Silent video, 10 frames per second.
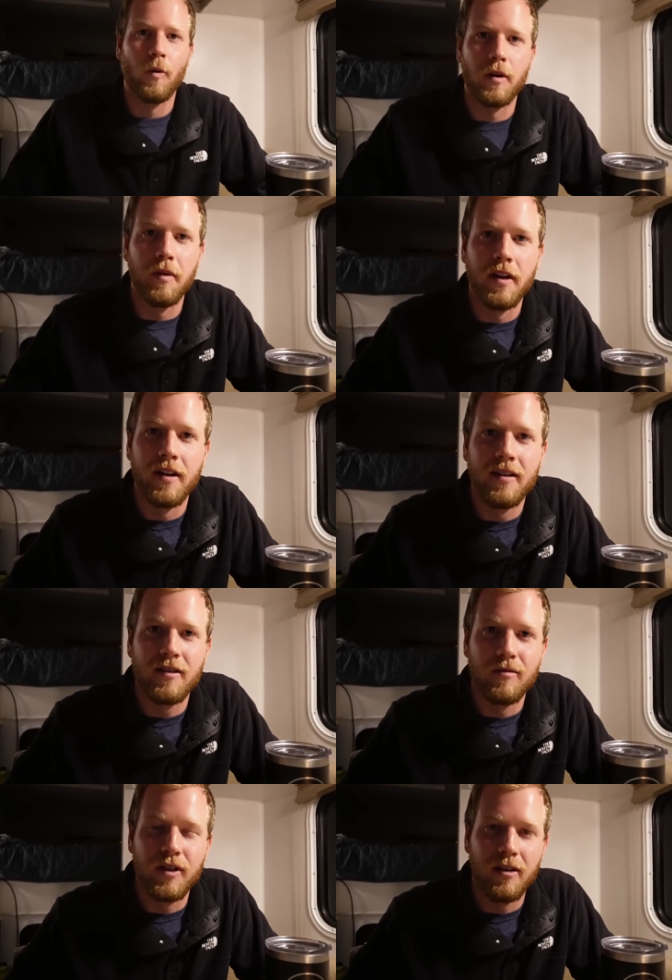gonna play
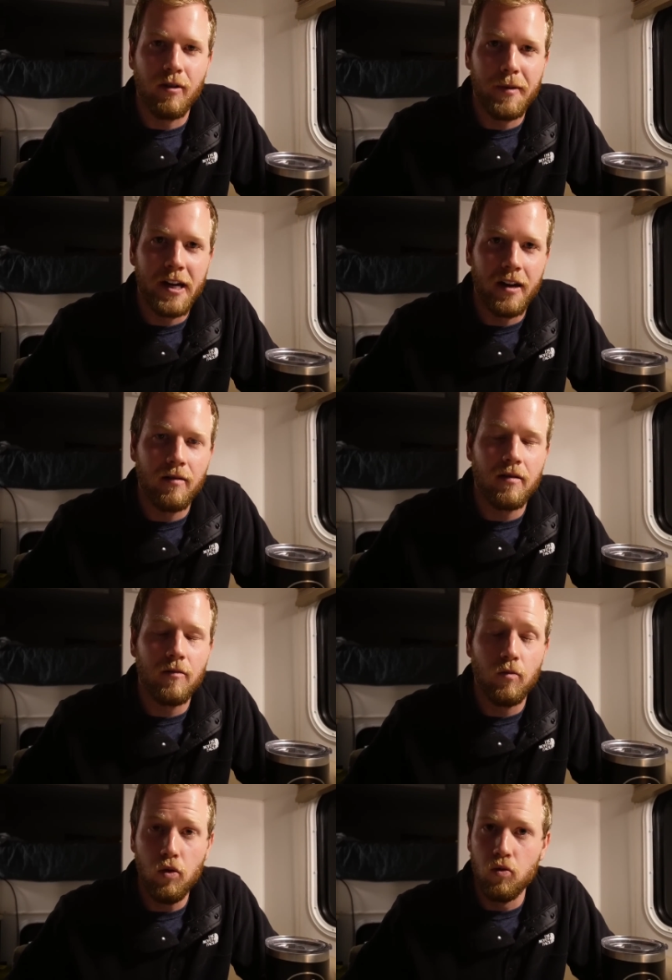some genuine.
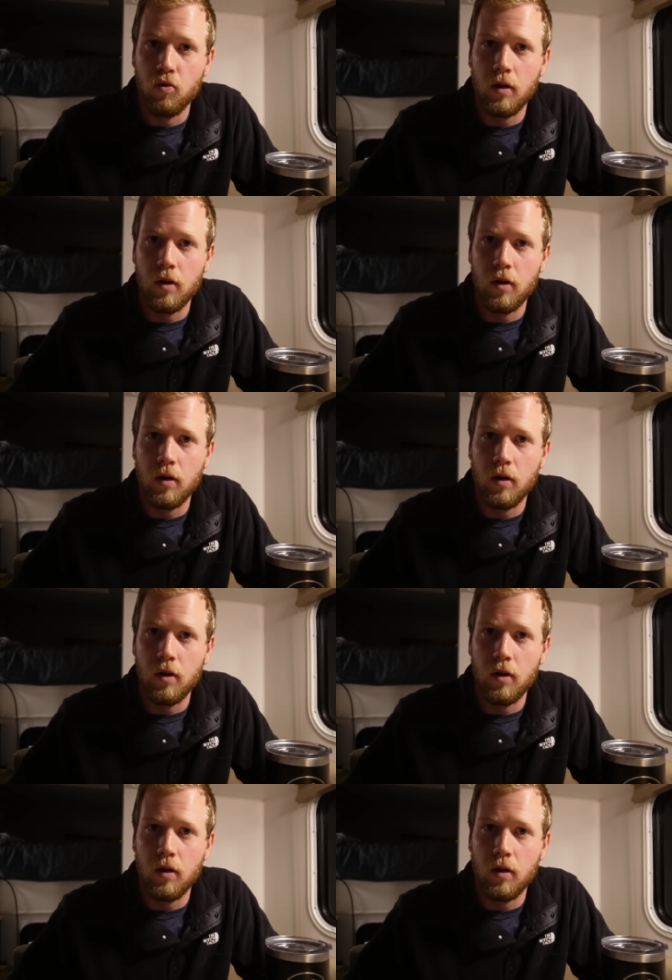Ooh.